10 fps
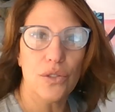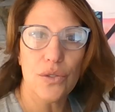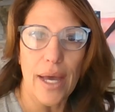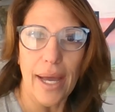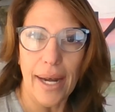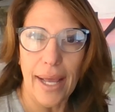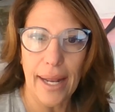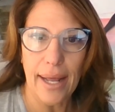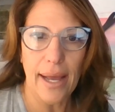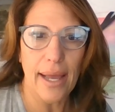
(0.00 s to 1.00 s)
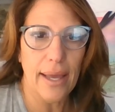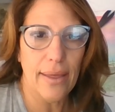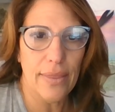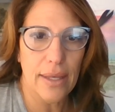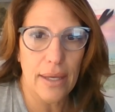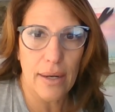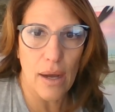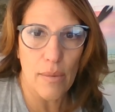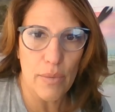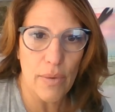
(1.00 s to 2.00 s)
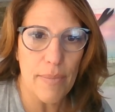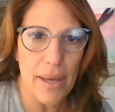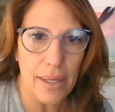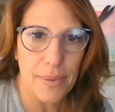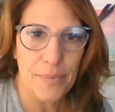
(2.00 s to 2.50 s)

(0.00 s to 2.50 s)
do that and then I'll be right back.